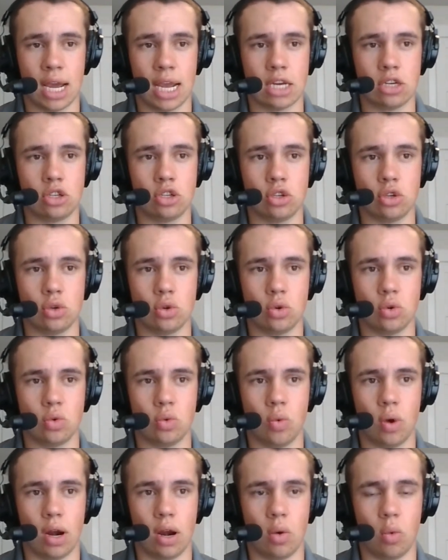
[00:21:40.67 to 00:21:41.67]
I do
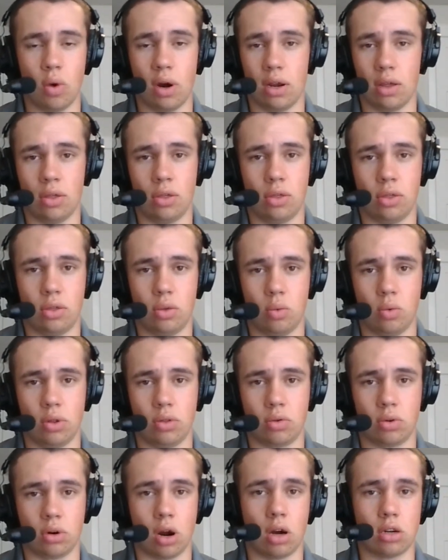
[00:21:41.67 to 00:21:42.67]

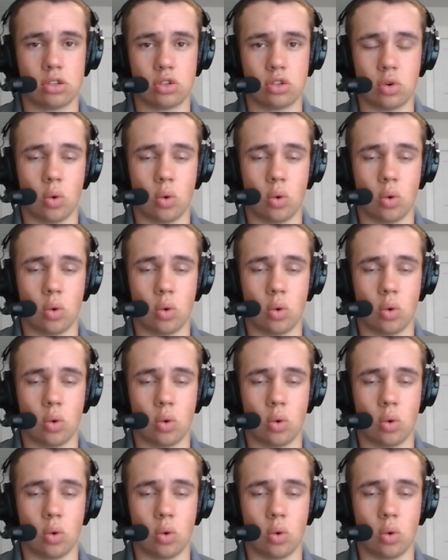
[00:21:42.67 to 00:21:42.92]
with regards